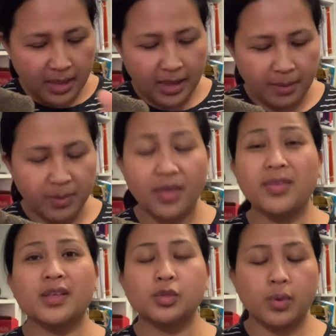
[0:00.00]
um, and I
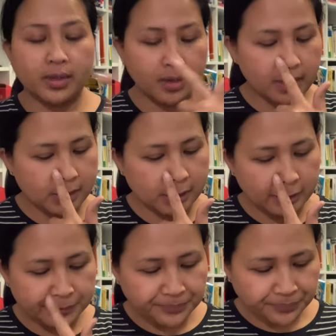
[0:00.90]
think that's quite nice
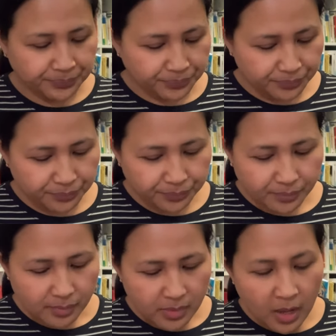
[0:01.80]

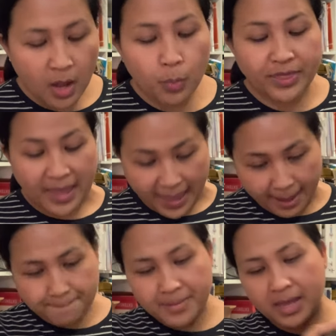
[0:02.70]
uh, with a
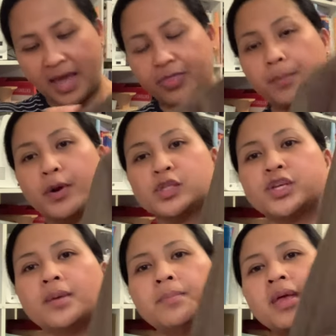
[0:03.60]
hem at the
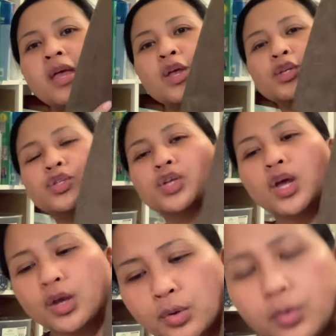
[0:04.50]
bottom
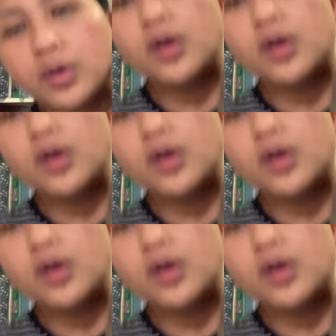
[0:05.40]
so